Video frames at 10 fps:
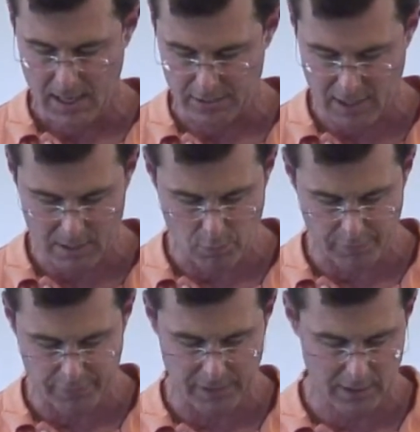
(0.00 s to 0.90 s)
As I
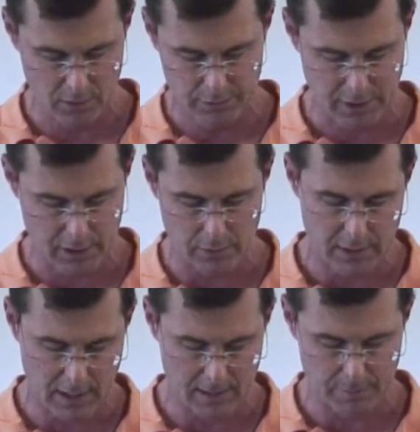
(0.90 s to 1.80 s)
reveal to you,
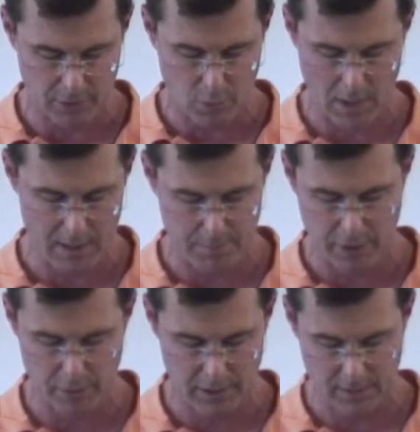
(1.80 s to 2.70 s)
Tom, the great
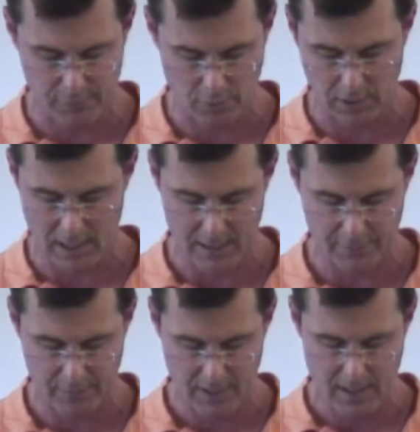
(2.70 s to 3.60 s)
beauty of your
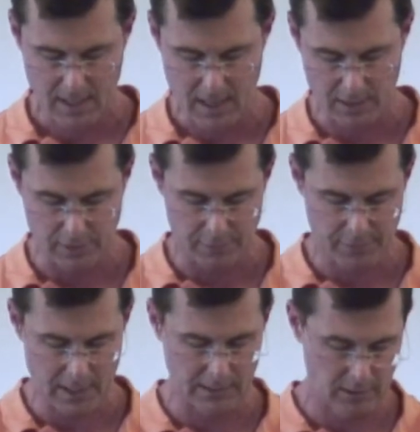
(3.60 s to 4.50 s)
life, as it
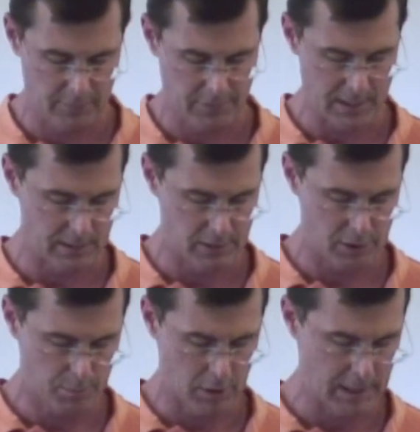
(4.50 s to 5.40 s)
finally finds
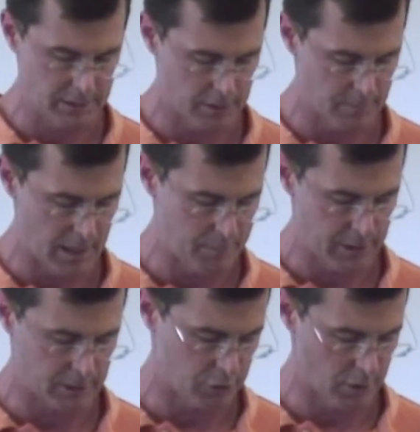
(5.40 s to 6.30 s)
its place in my
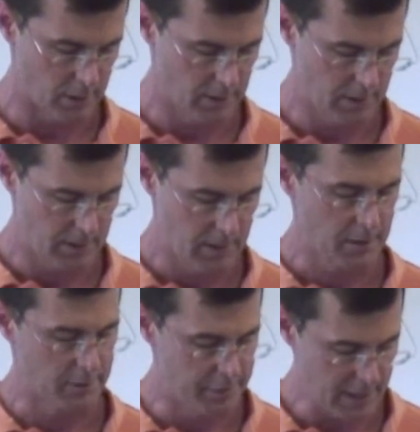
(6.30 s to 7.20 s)
picture.
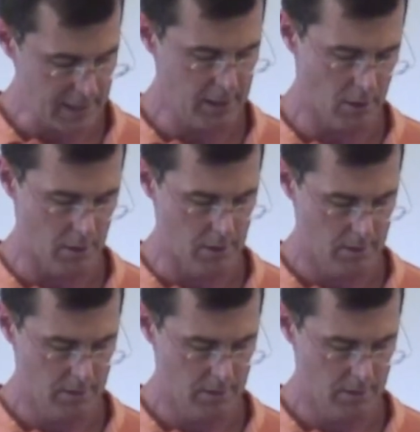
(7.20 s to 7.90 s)
There,